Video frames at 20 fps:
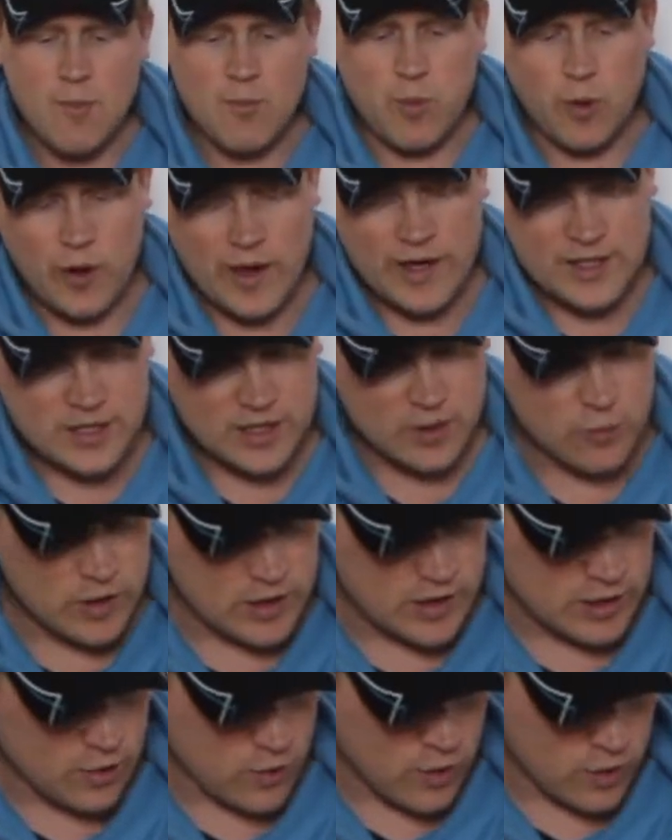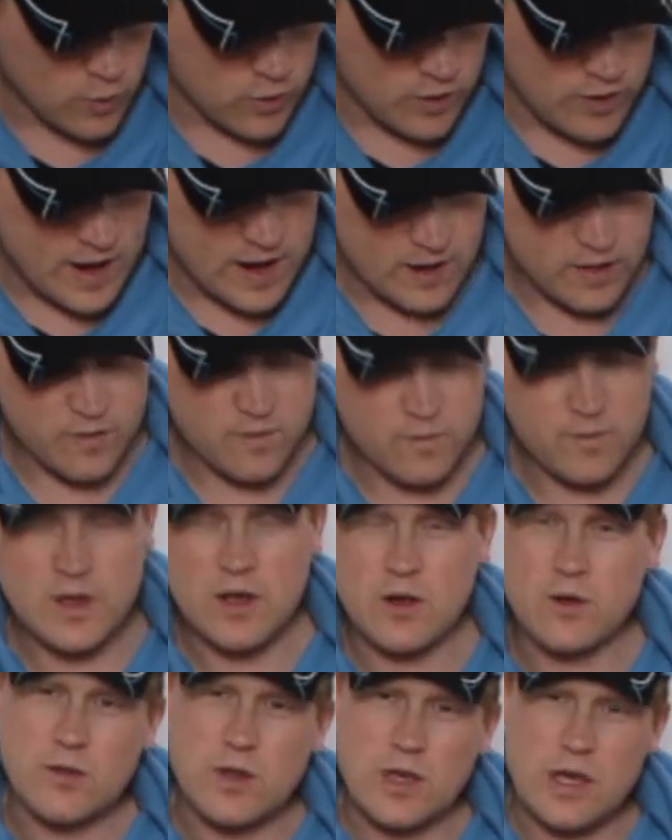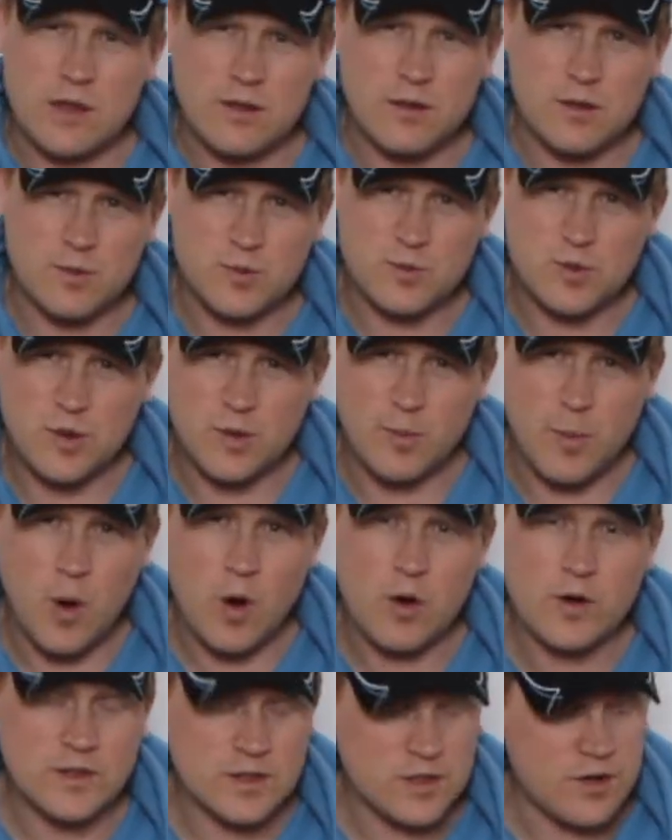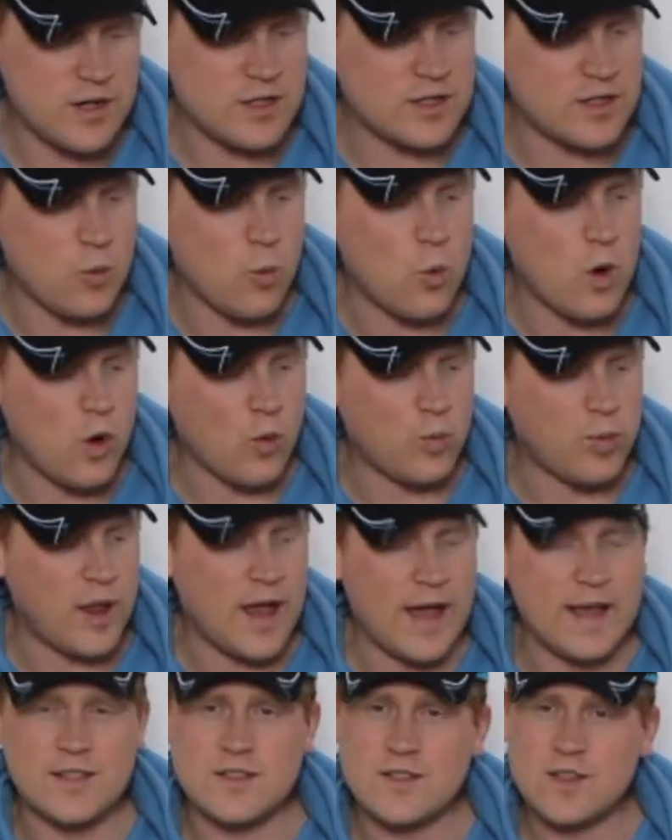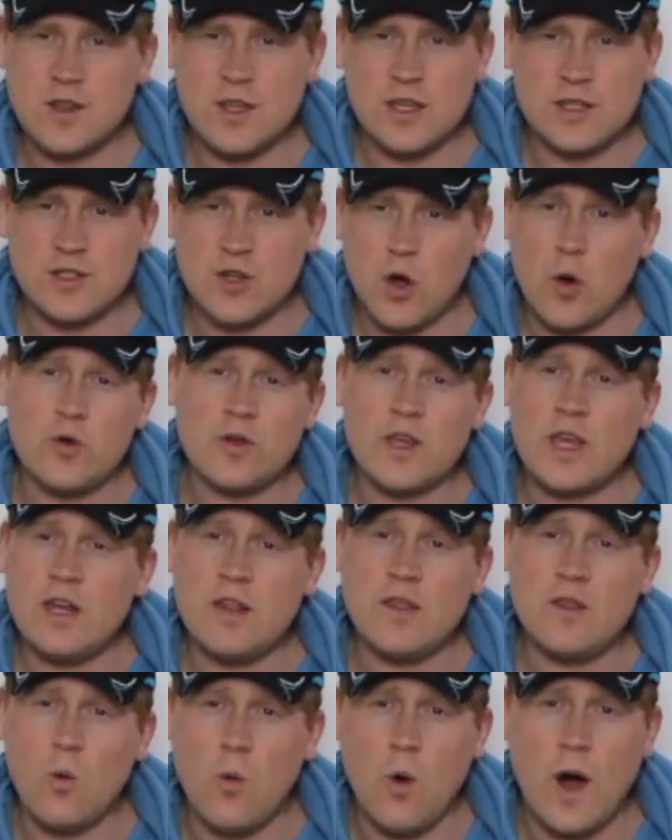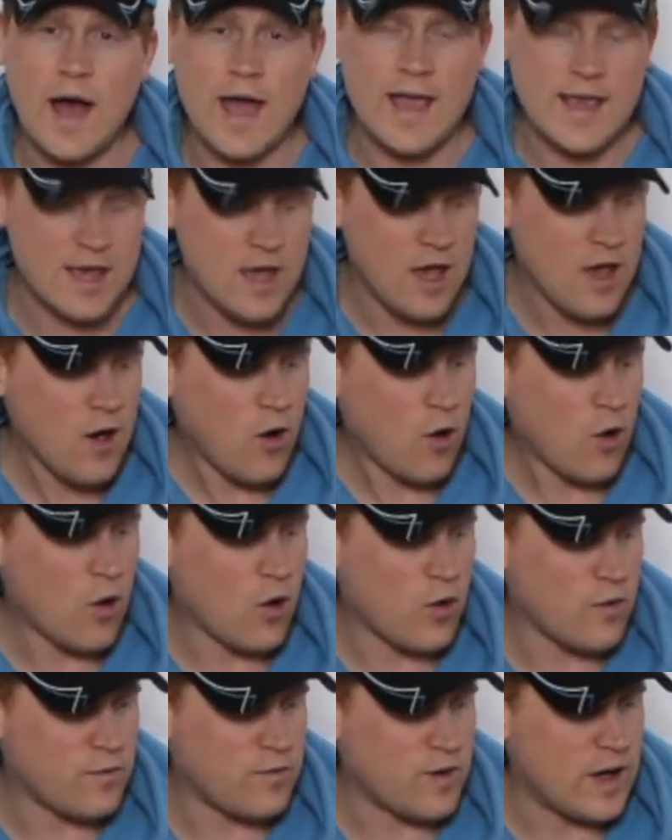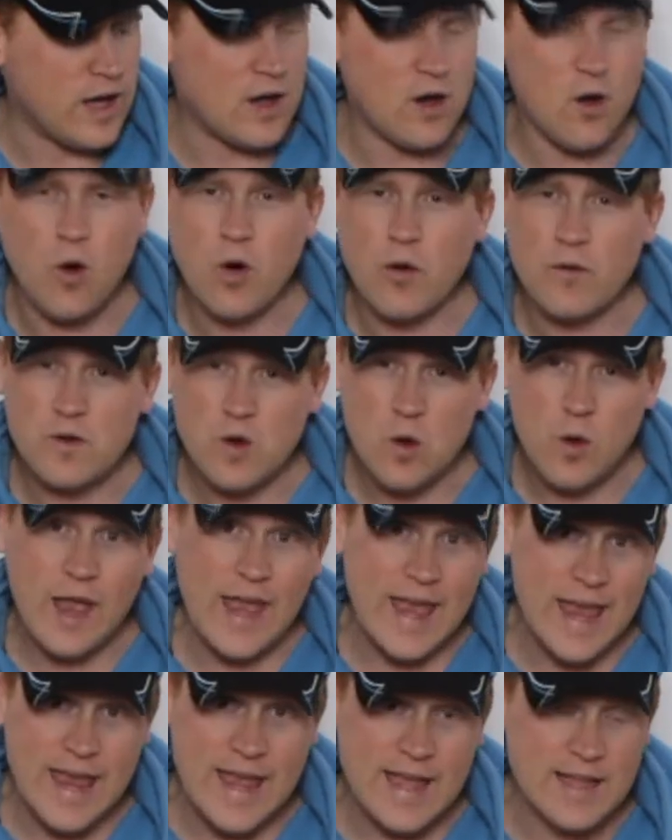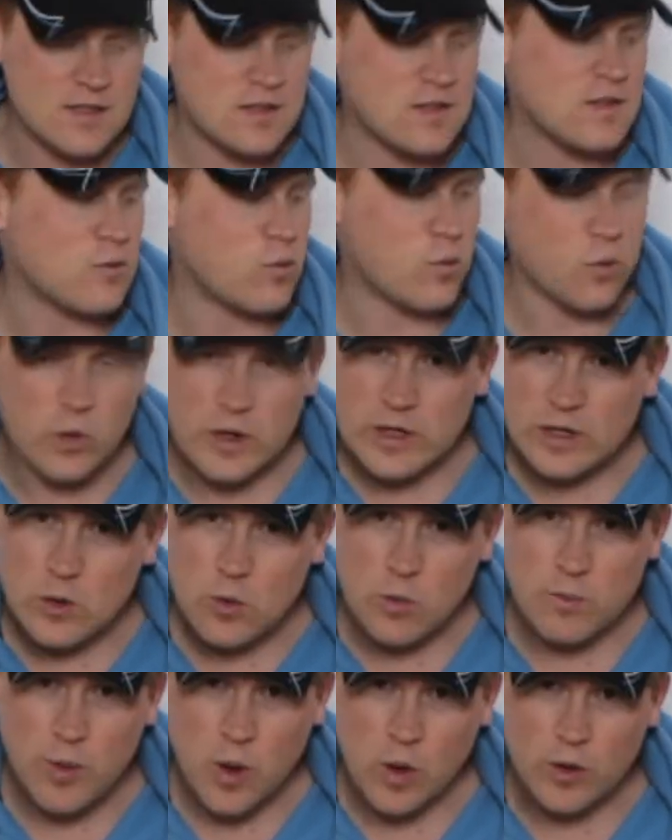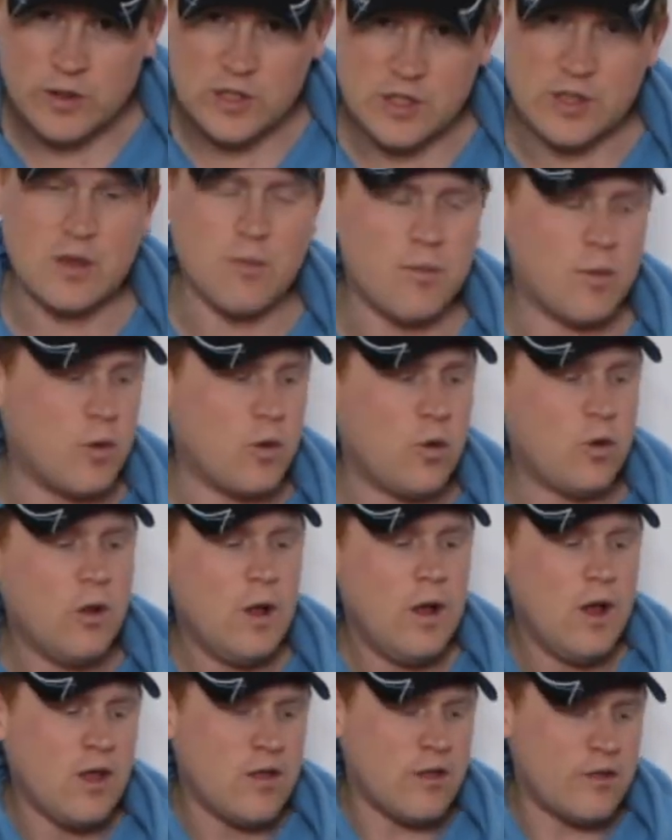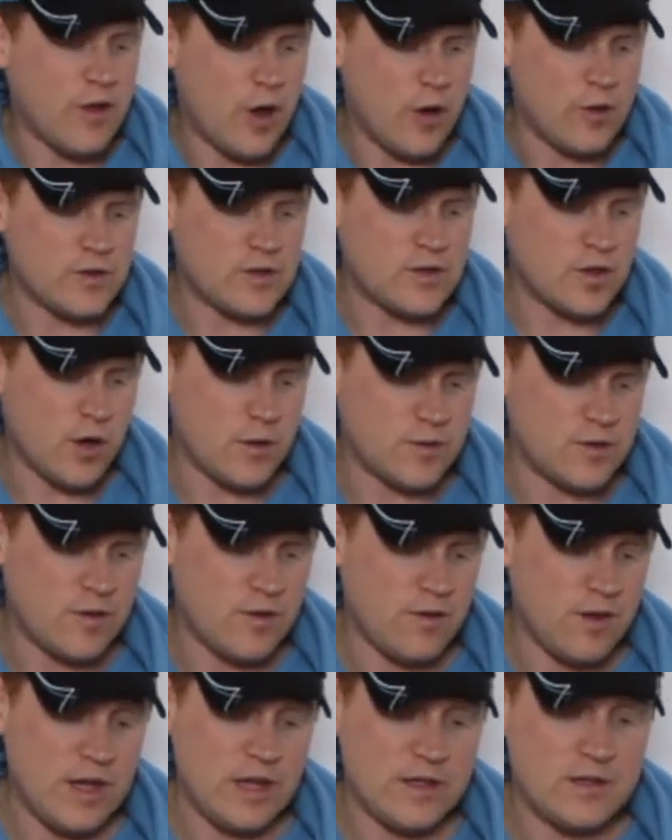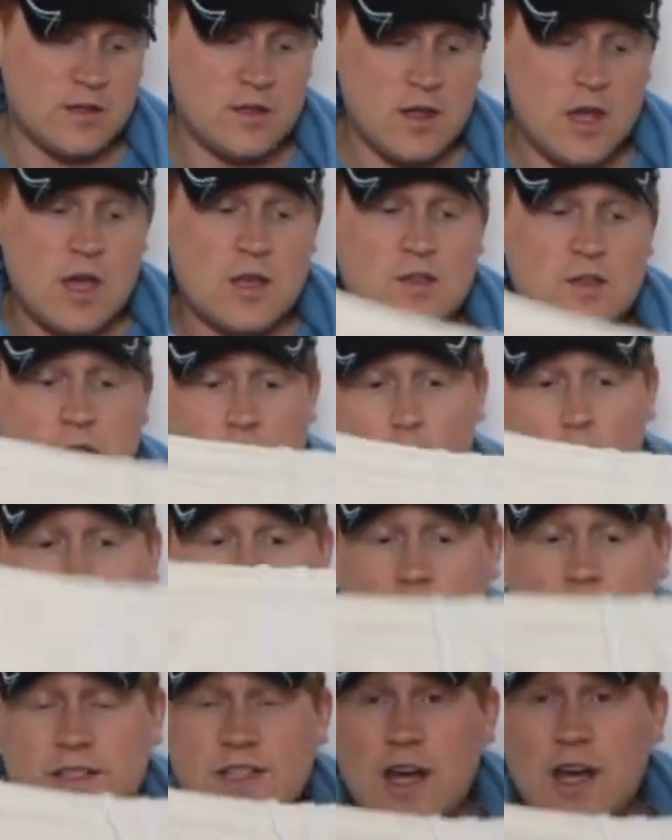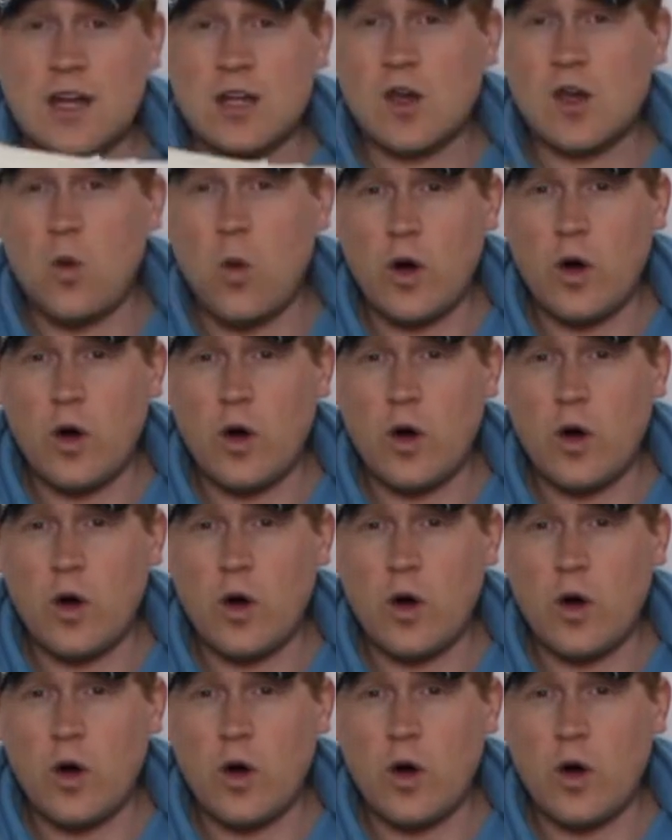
But I actually really like when you're out in the field, the pockets are actually well placed so they don't get in the way of your hands when you're polishing the ball, those types of things. So quite a